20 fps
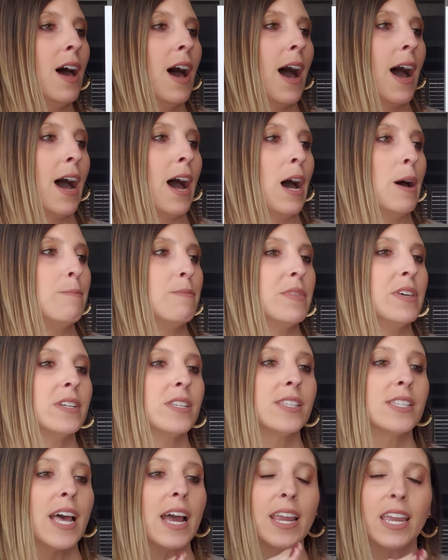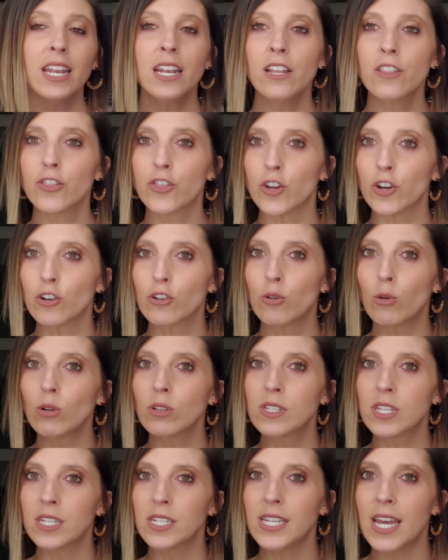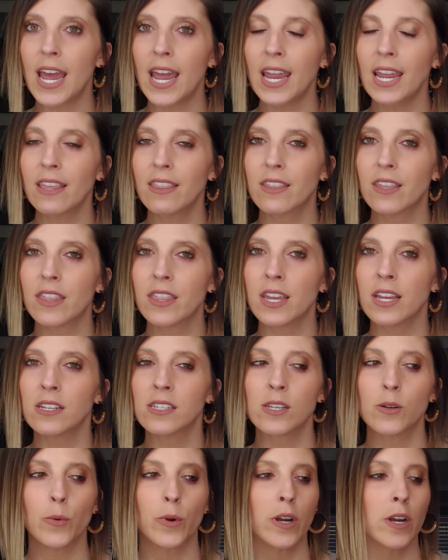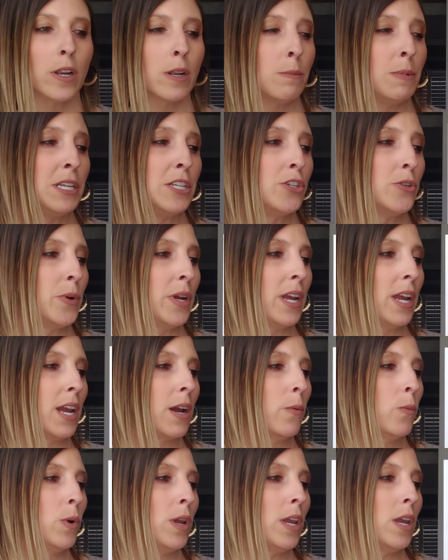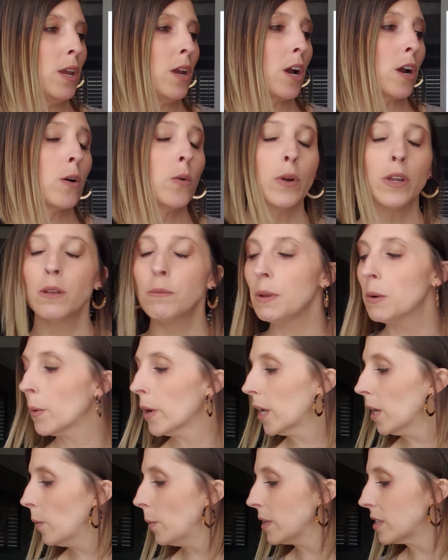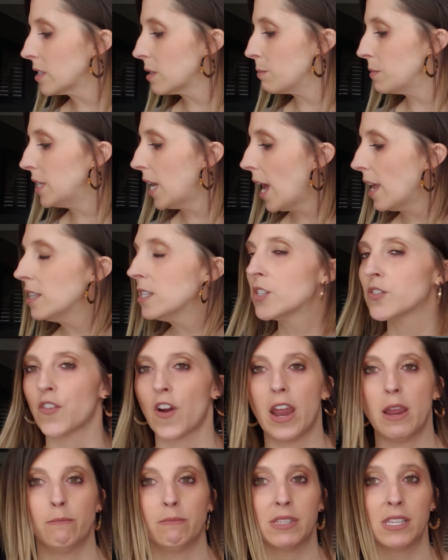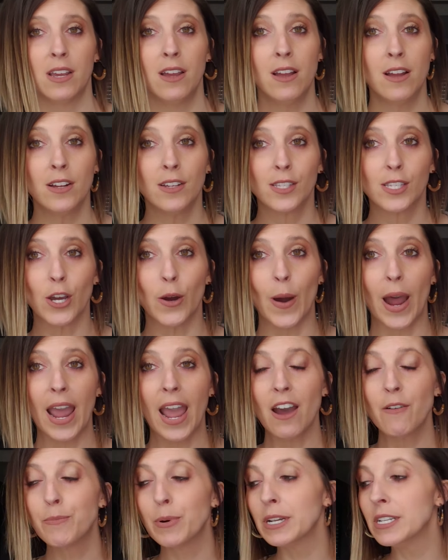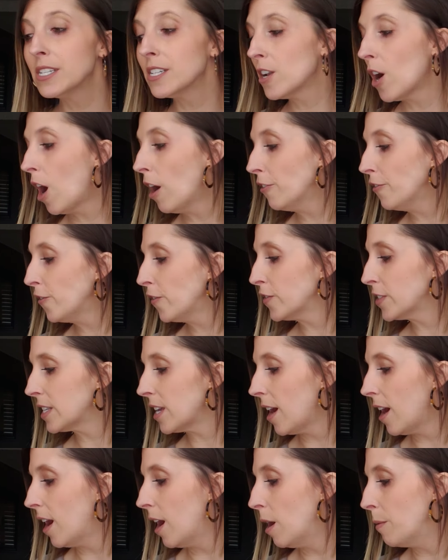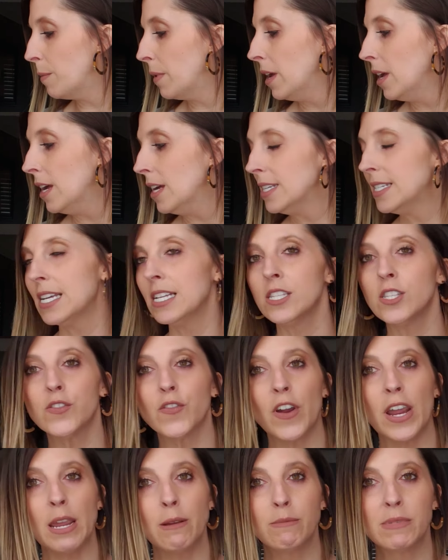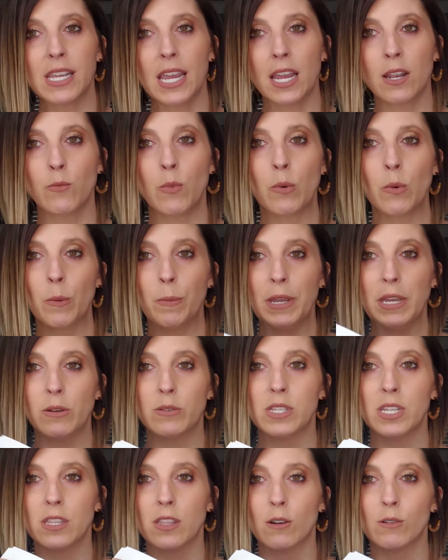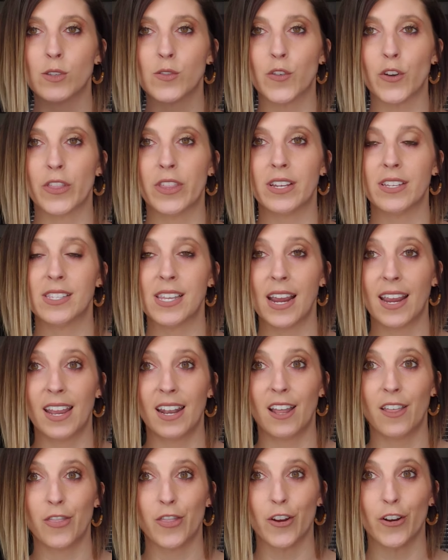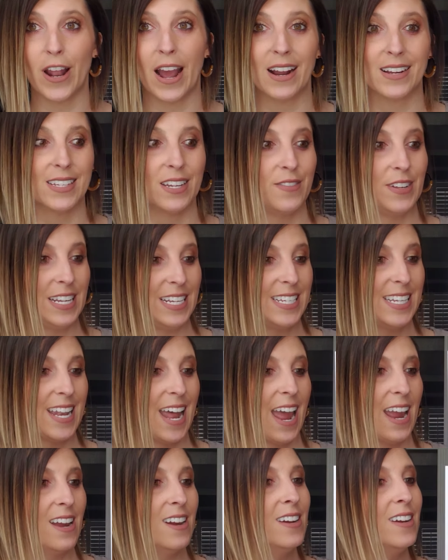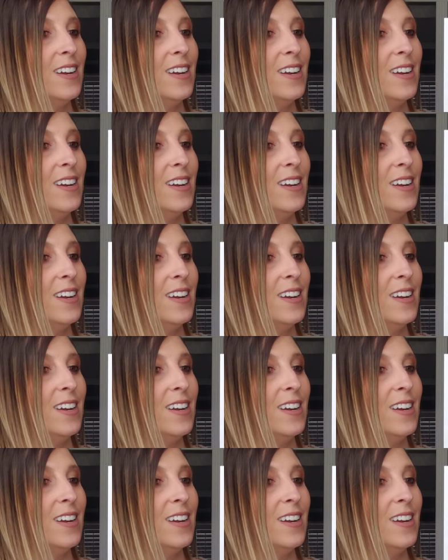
The second and third goal today, the things that we're gonna be doing, we are going to be working with some 10's frames. So I have printed off some 10's frames and we will be using those for the second and third activity today.